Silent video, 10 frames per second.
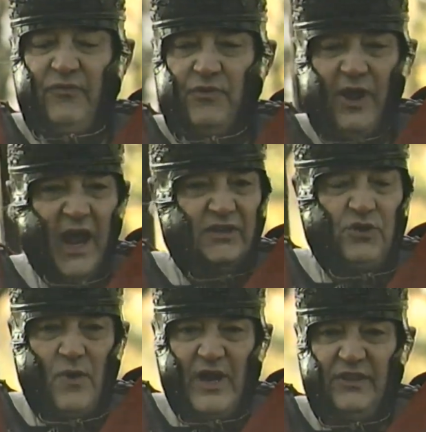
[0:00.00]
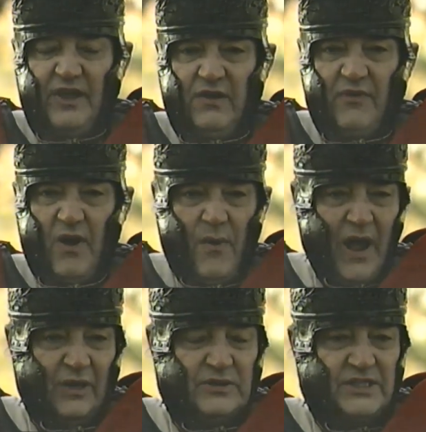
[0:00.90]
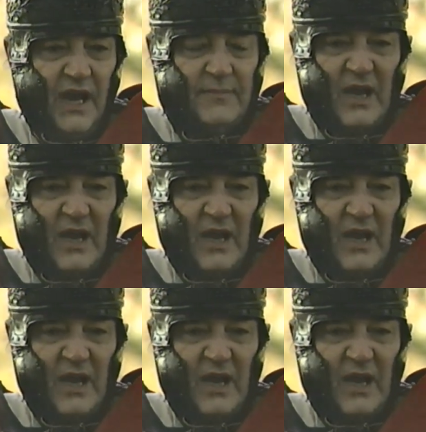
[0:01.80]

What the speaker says: If you can't do anything very well, you say,